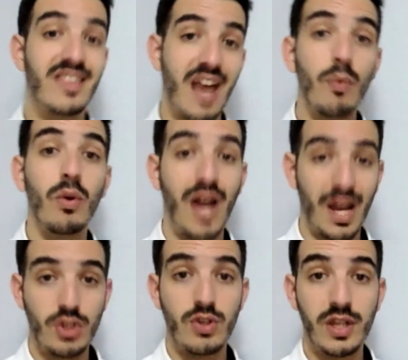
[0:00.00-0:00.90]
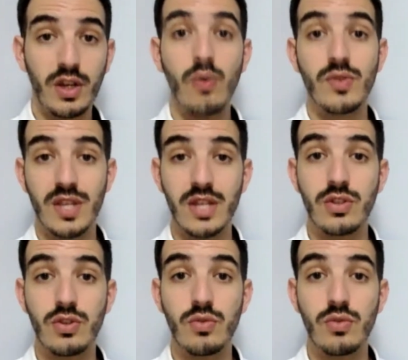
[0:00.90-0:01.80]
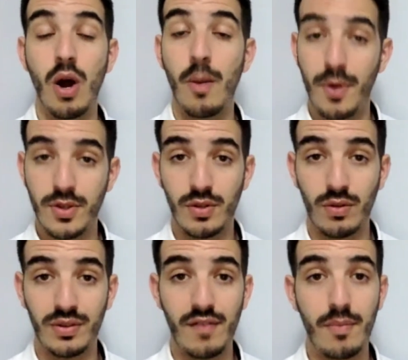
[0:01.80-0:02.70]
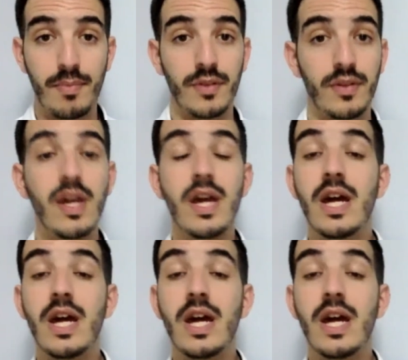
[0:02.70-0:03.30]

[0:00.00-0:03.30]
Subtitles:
that will actually goes into personal development.